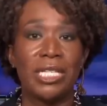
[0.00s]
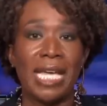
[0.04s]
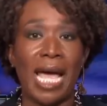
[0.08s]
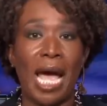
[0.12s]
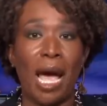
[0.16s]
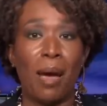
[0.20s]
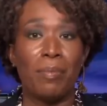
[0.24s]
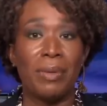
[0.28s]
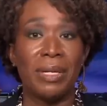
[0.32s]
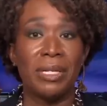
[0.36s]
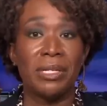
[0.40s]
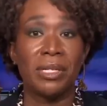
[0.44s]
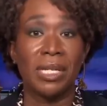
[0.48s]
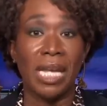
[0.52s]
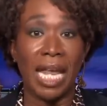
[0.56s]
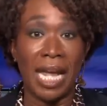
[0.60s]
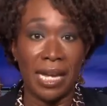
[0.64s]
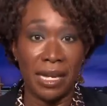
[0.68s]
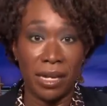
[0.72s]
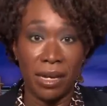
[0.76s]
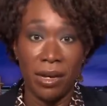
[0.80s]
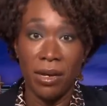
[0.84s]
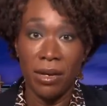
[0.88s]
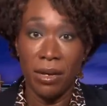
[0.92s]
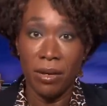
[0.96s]
has happened,
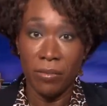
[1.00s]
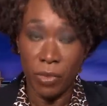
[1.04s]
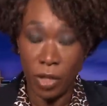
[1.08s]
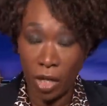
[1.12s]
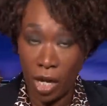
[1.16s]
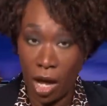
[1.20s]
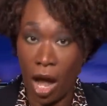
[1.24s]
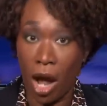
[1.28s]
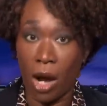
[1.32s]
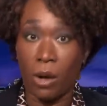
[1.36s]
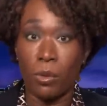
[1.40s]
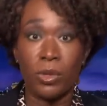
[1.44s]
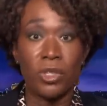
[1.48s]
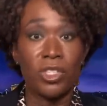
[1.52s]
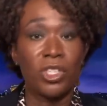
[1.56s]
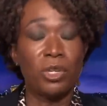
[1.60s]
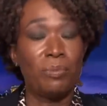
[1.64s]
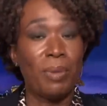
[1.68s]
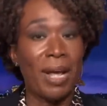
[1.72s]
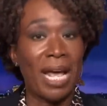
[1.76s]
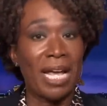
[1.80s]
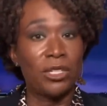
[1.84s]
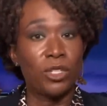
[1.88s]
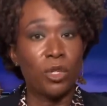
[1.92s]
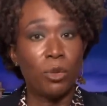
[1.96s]
like the Congress that
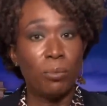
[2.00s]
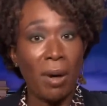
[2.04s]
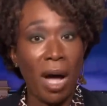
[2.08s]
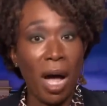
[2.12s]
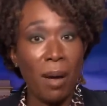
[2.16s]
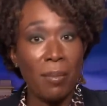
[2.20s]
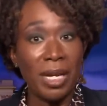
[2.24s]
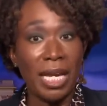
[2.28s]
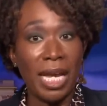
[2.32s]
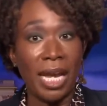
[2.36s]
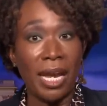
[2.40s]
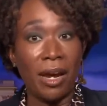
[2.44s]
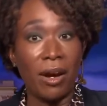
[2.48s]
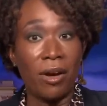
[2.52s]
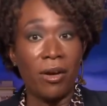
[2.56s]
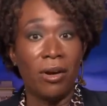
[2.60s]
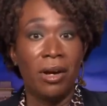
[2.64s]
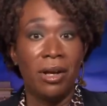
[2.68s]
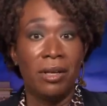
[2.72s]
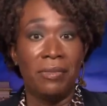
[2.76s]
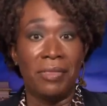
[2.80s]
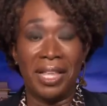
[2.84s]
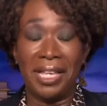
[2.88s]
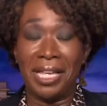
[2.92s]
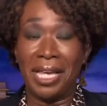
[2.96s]
passed Obamacare,
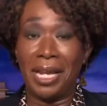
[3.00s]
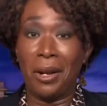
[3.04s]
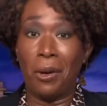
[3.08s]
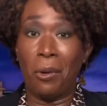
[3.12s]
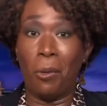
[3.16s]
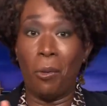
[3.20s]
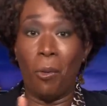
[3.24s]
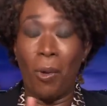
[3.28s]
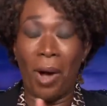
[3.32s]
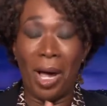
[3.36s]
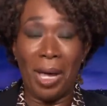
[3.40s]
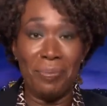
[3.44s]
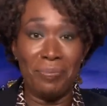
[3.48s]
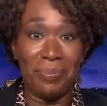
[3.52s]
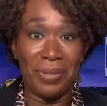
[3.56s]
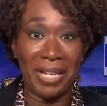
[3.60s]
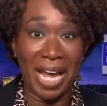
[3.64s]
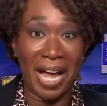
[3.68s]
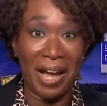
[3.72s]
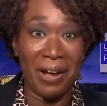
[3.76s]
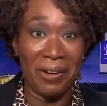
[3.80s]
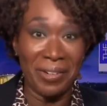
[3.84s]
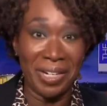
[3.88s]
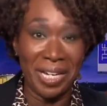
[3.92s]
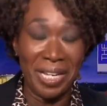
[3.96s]
then getting wiped
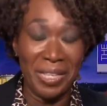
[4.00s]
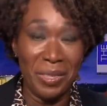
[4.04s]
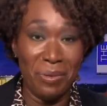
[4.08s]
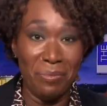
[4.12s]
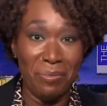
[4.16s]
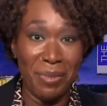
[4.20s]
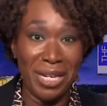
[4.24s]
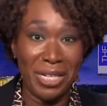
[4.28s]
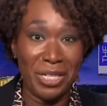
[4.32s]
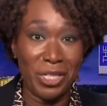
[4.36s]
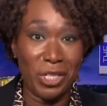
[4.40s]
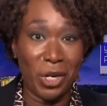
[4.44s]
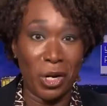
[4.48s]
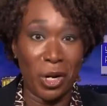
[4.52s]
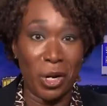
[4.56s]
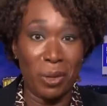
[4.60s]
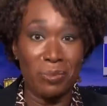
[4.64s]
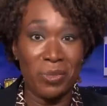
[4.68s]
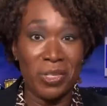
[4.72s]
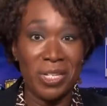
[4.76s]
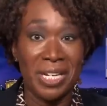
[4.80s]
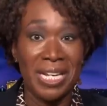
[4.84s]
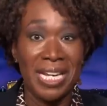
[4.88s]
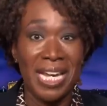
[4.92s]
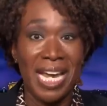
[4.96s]
out in the
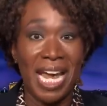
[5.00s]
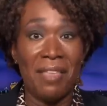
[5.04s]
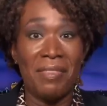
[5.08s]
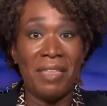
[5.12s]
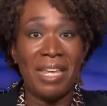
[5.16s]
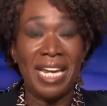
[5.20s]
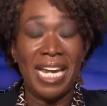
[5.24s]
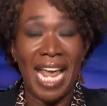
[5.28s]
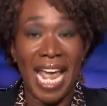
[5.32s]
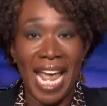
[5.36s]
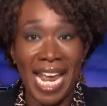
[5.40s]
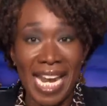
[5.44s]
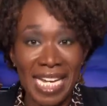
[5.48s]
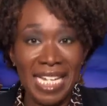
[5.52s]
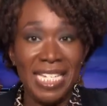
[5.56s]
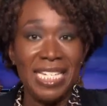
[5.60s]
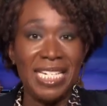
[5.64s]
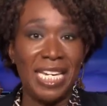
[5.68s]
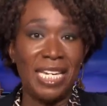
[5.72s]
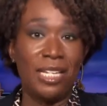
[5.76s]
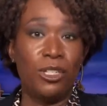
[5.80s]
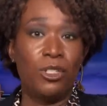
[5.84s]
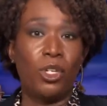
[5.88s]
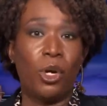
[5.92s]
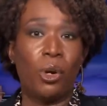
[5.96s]
midterms, and then
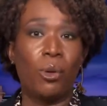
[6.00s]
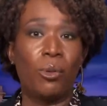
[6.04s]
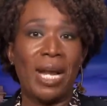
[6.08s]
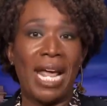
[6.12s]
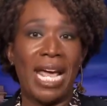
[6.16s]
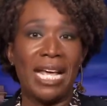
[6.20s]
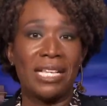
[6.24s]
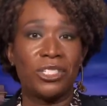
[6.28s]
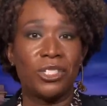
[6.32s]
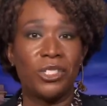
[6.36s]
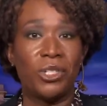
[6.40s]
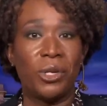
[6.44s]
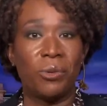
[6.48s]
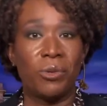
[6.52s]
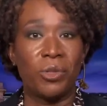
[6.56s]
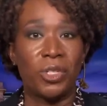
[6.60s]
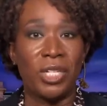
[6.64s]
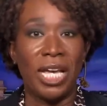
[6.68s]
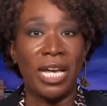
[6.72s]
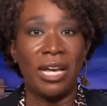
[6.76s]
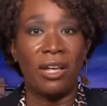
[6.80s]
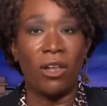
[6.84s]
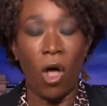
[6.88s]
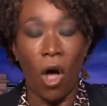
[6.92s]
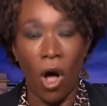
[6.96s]
ending Don't Ask, Don't
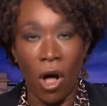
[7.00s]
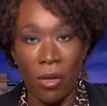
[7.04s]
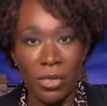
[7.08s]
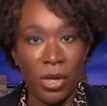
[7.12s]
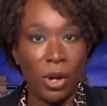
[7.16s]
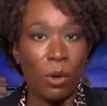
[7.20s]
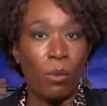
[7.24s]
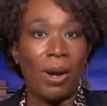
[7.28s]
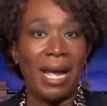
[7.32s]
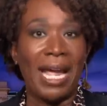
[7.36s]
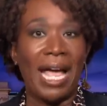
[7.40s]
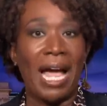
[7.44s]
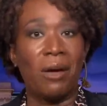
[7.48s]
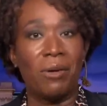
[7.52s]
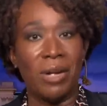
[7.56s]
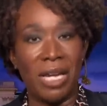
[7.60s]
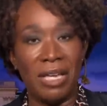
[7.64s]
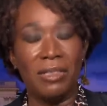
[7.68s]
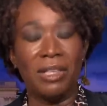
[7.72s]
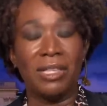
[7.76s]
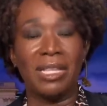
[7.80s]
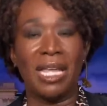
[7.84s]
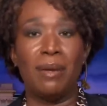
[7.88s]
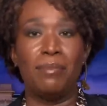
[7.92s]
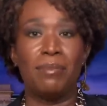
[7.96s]
Tell on their way out
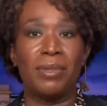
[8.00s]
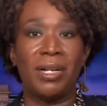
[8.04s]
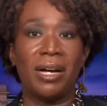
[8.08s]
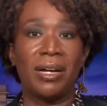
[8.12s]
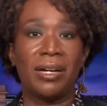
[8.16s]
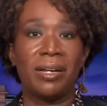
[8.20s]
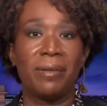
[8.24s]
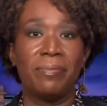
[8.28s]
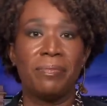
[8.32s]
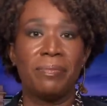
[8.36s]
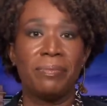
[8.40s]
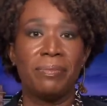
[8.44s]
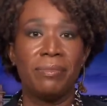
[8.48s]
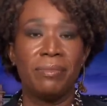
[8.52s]
in the lame duck.